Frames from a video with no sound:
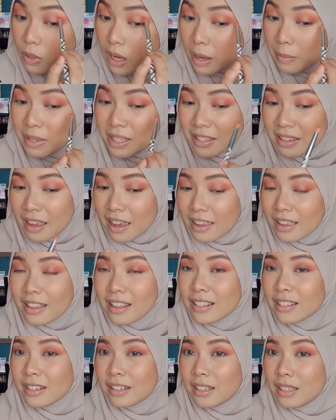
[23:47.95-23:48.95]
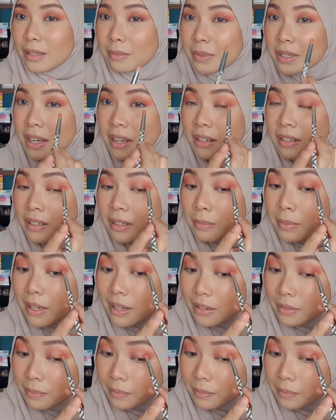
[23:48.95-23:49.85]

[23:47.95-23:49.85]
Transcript: I mean, yeah, it is a deep color, but